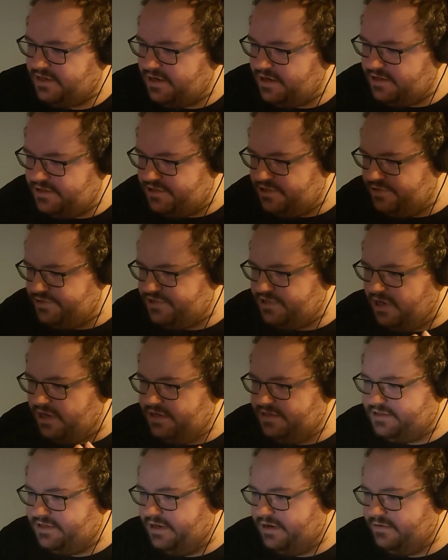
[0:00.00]
Is it like two
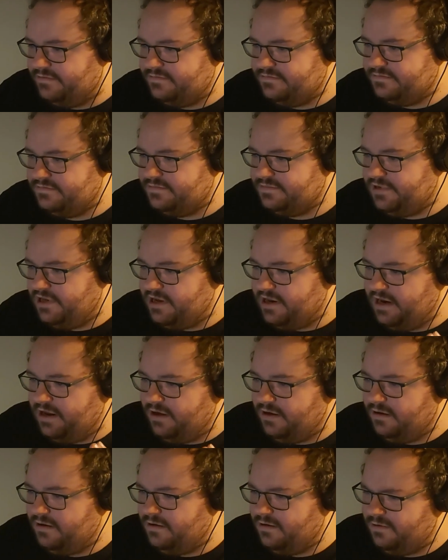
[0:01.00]
sides then? Like
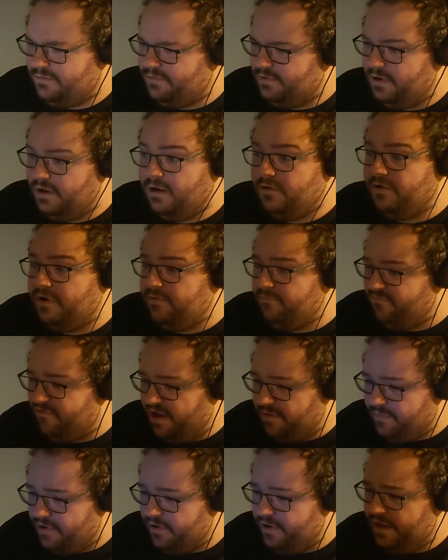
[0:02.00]
an All
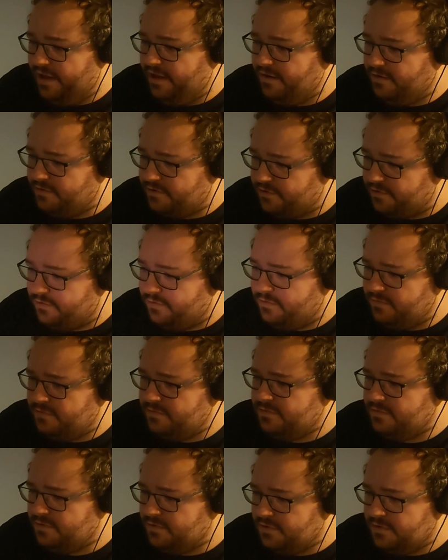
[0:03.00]
right, rainbow hair. Cool.
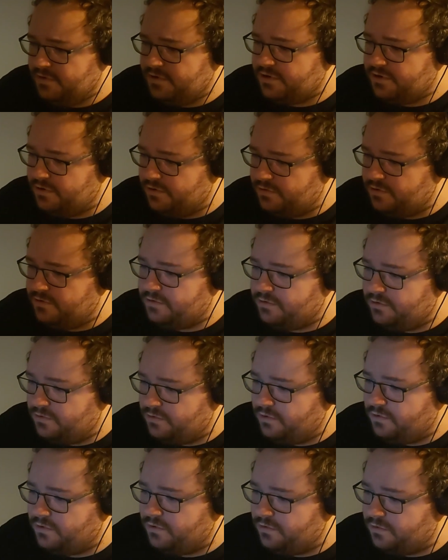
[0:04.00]
Cool, cool,
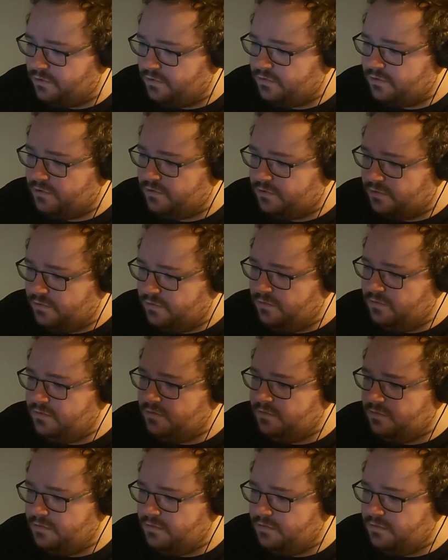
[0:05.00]
cool, cool, cool, cool, cool, cool.